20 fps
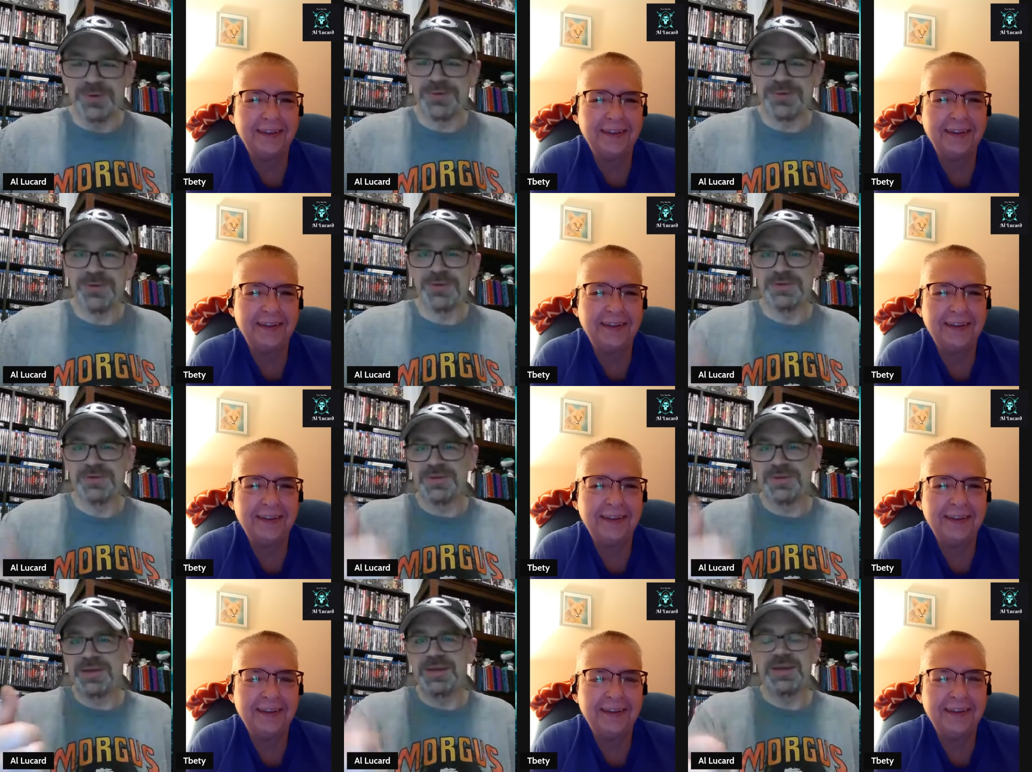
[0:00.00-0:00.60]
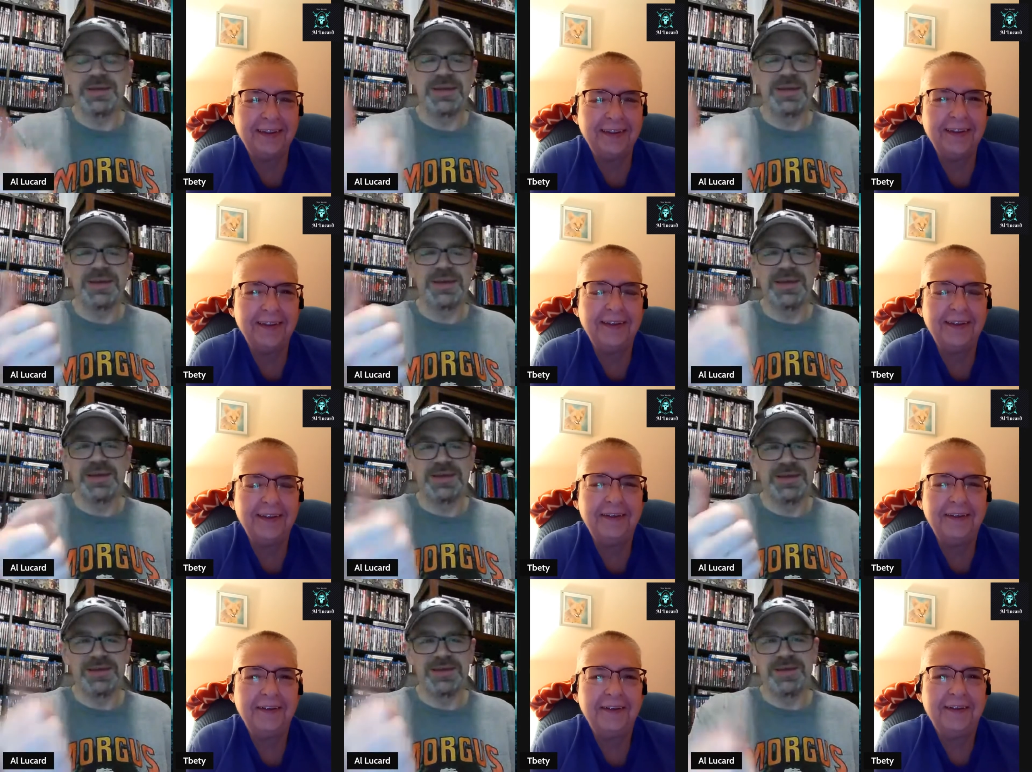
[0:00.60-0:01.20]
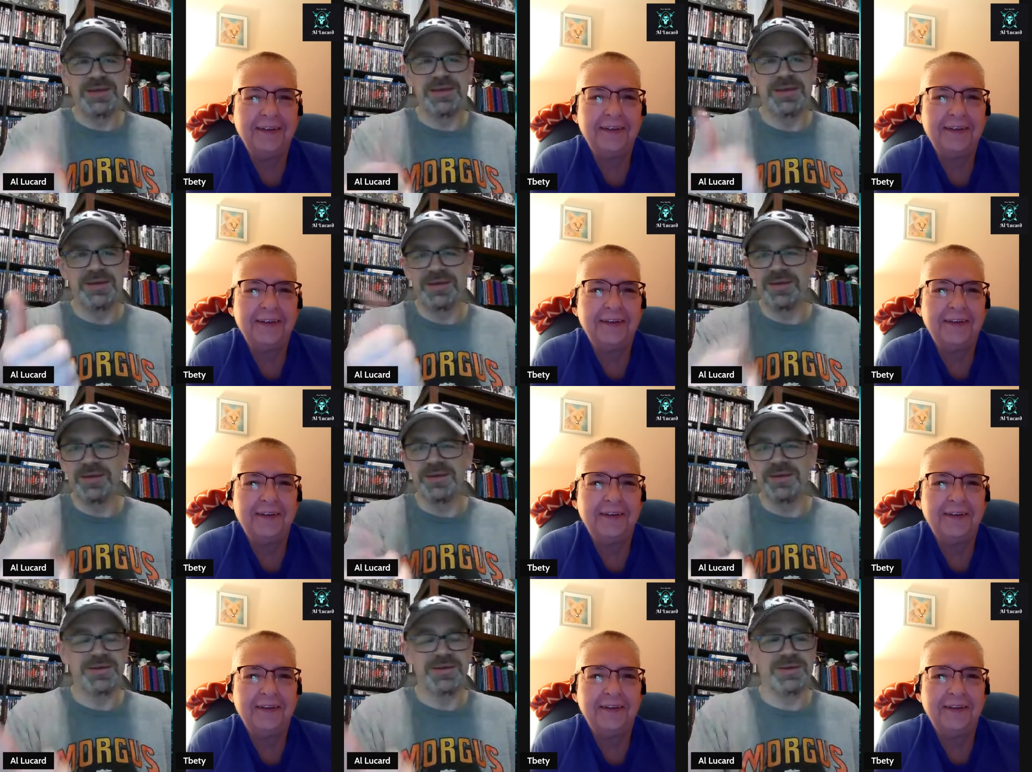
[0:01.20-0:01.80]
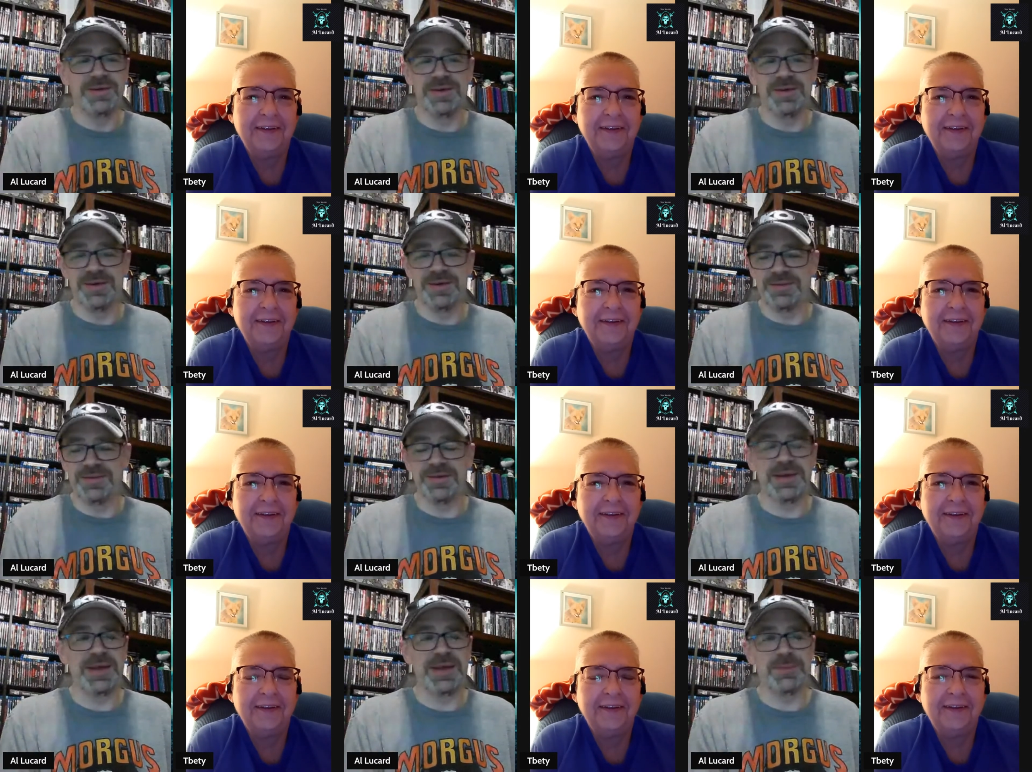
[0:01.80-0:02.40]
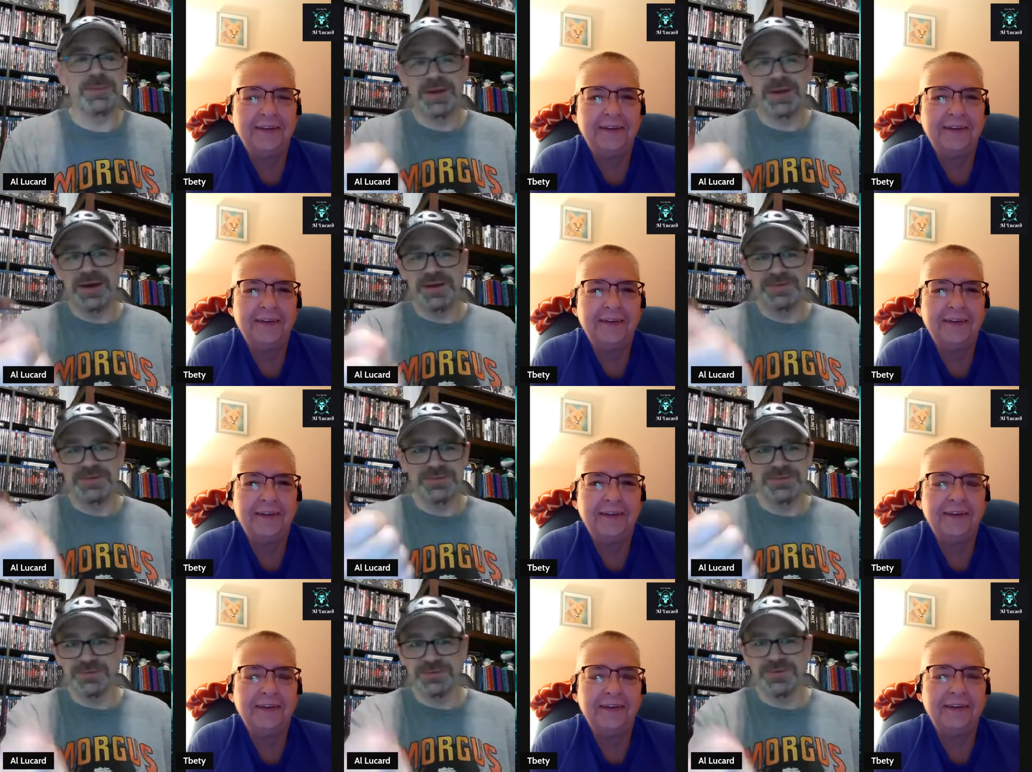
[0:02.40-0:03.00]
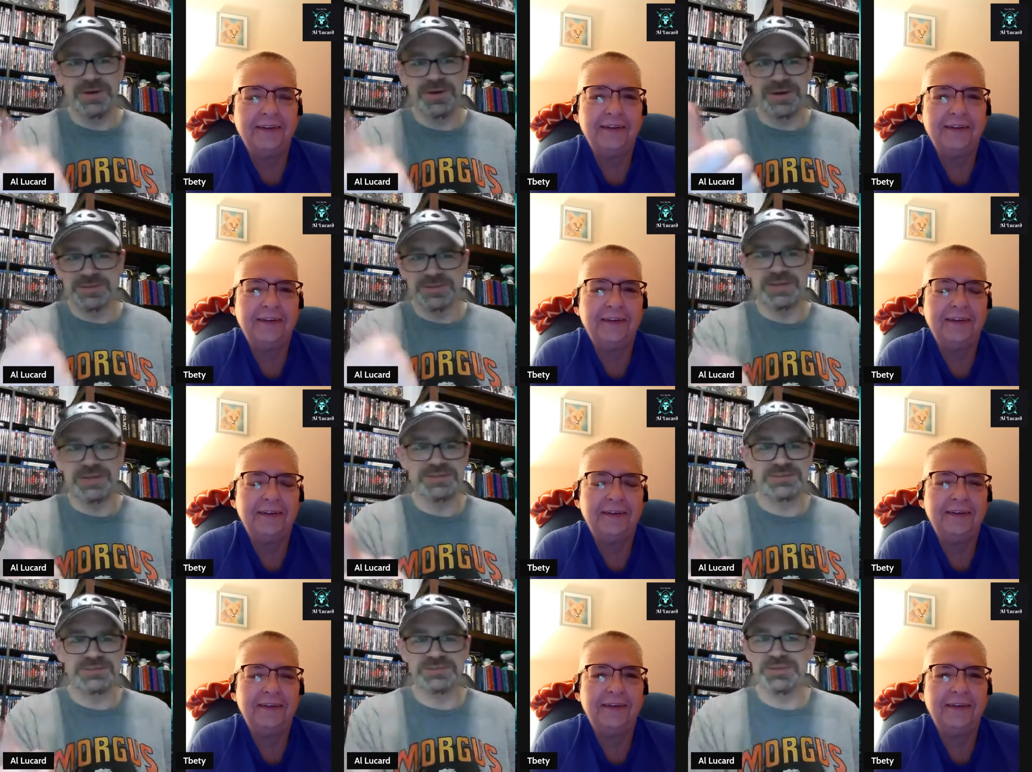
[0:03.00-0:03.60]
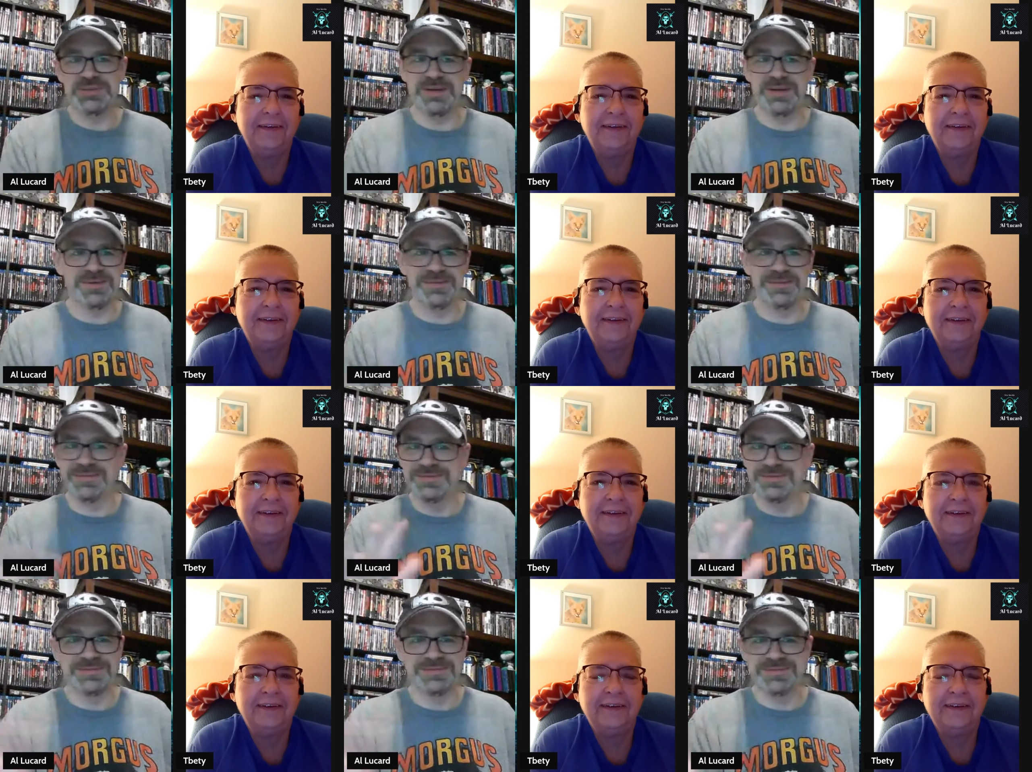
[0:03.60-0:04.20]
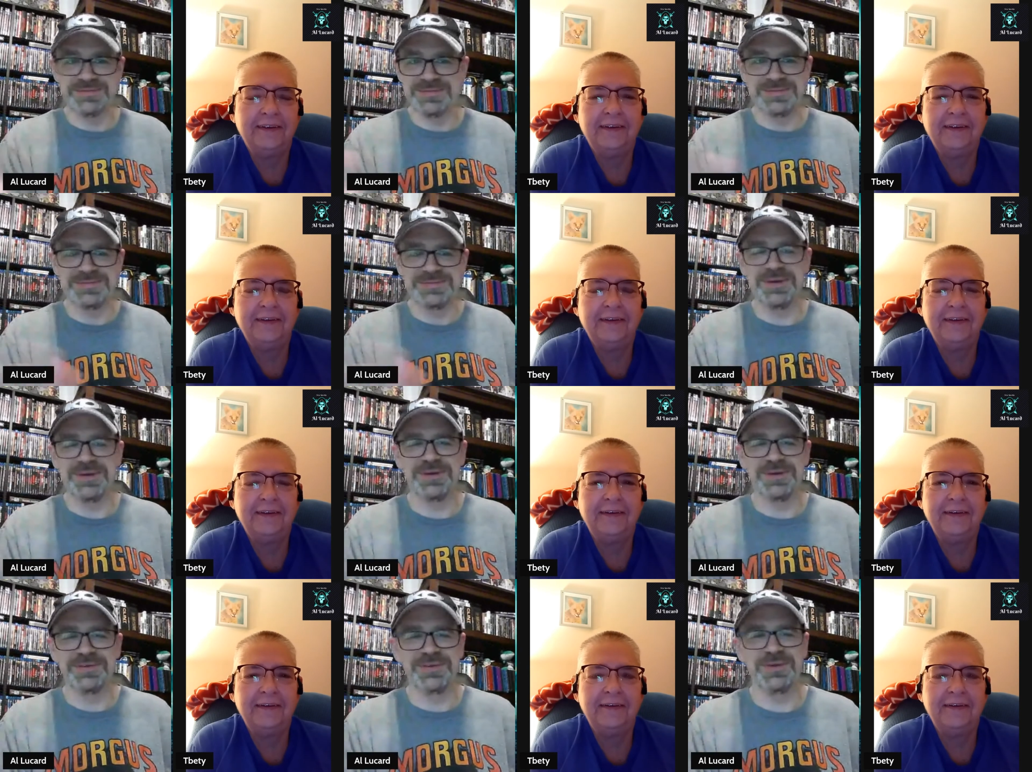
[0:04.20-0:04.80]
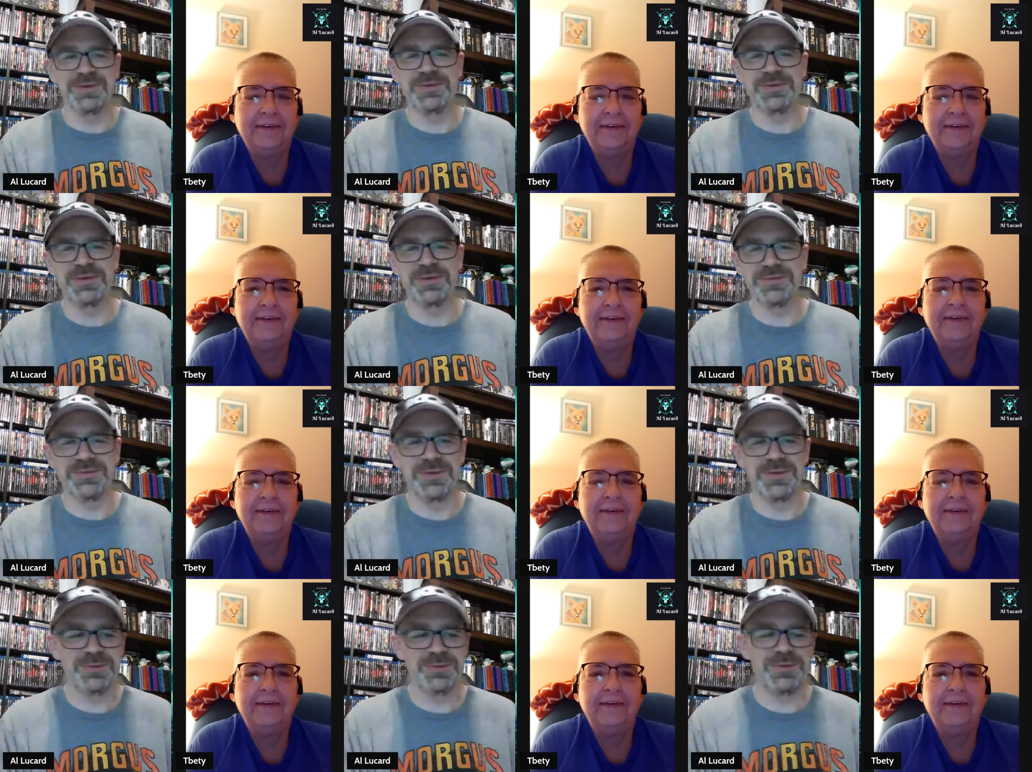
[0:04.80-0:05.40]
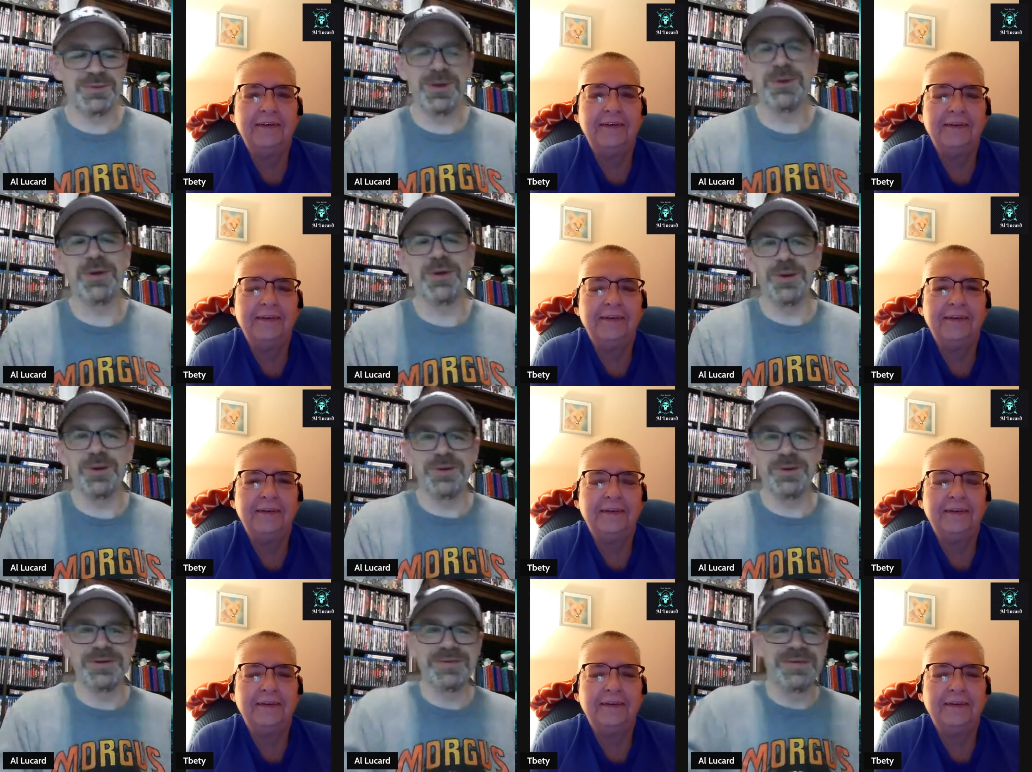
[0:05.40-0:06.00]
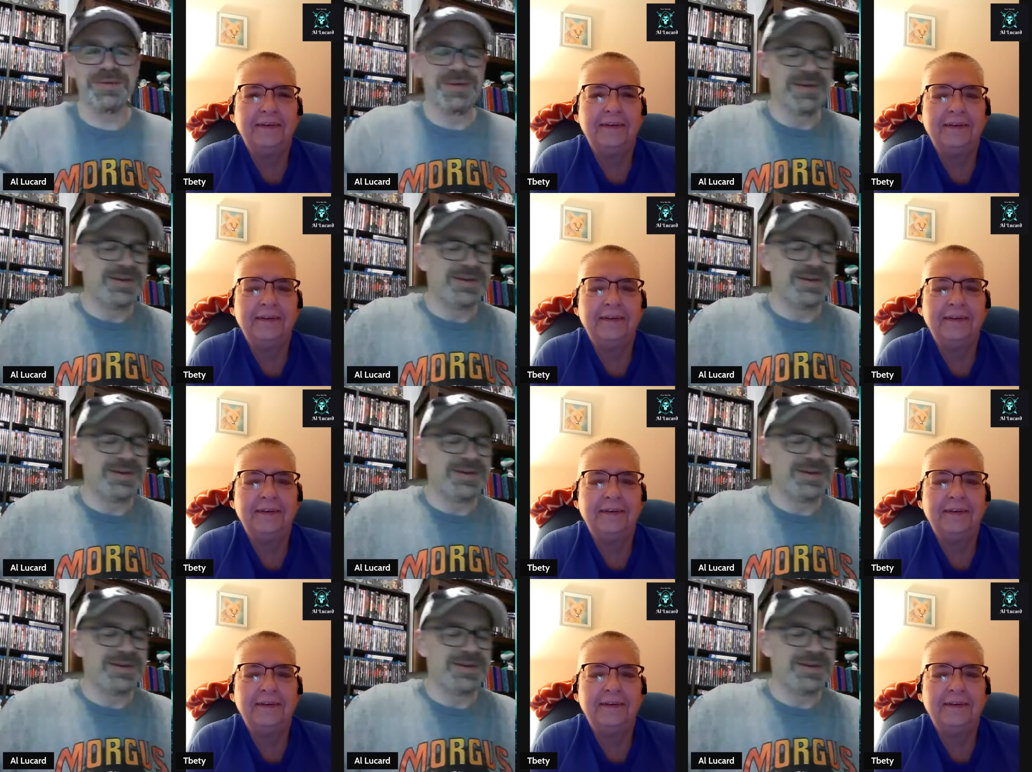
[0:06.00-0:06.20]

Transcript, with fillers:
Speaker 1: of course he he, he you know he, uh, the gamer guy's still trying to change the channel. There's no no going.